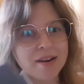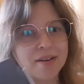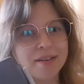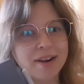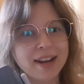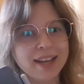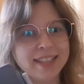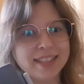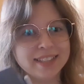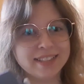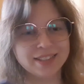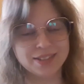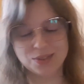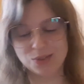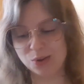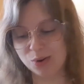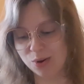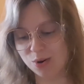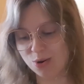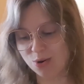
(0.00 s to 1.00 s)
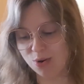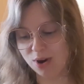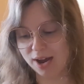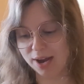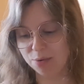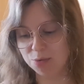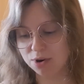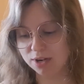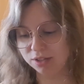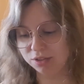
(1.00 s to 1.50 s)
Right, so I
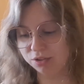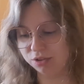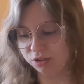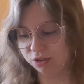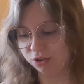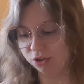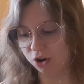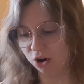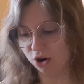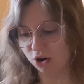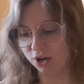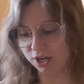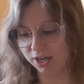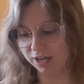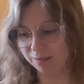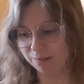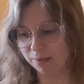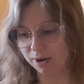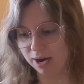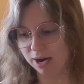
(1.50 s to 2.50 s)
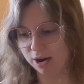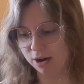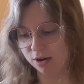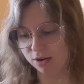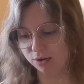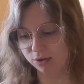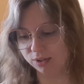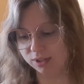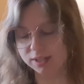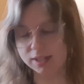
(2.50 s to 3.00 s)
want to talk
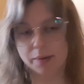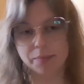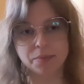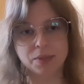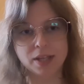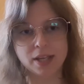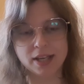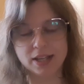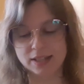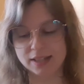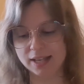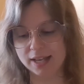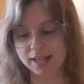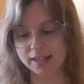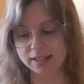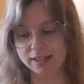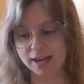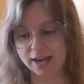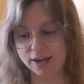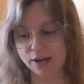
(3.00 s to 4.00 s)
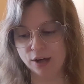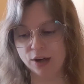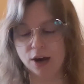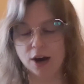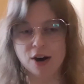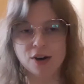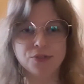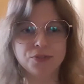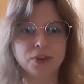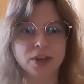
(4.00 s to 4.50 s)
about something that I
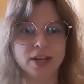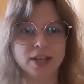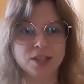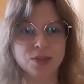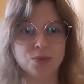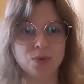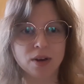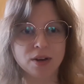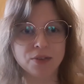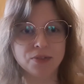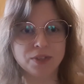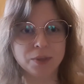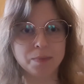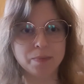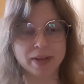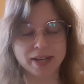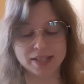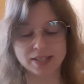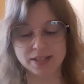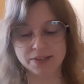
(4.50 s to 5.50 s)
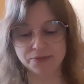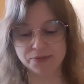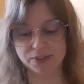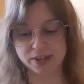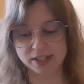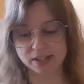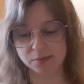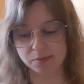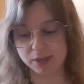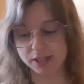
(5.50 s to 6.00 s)
love, and it's one of the best
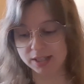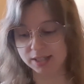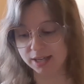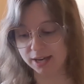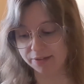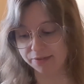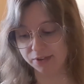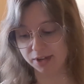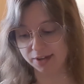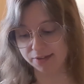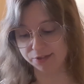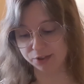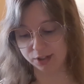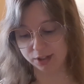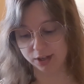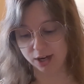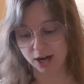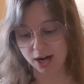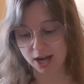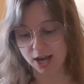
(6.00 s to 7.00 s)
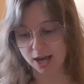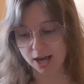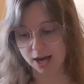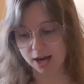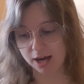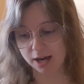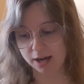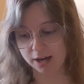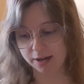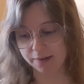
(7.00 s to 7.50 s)
investments I've ever
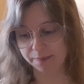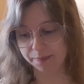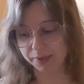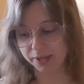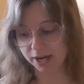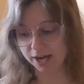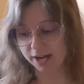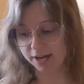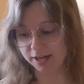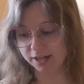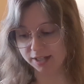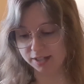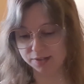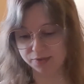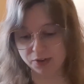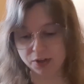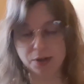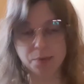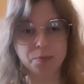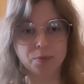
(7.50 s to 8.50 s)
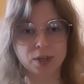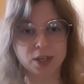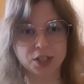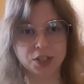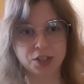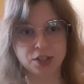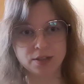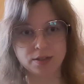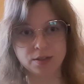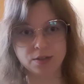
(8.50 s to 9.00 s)
done. It's very
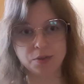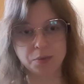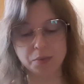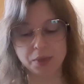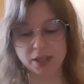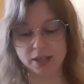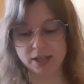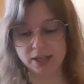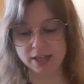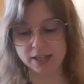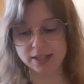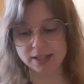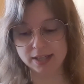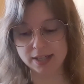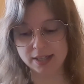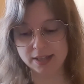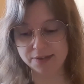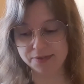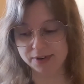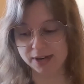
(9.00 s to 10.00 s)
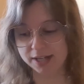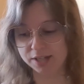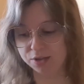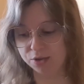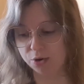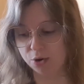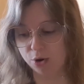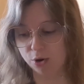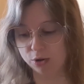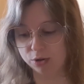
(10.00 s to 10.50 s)
precious to me. It's a device
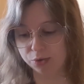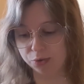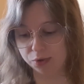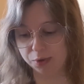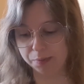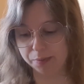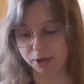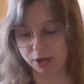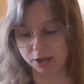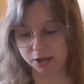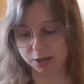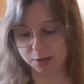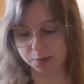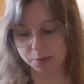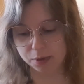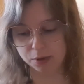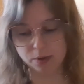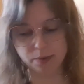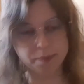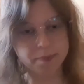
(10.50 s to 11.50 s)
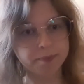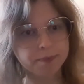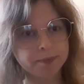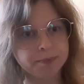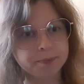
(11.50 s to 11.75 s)
called Remarkable.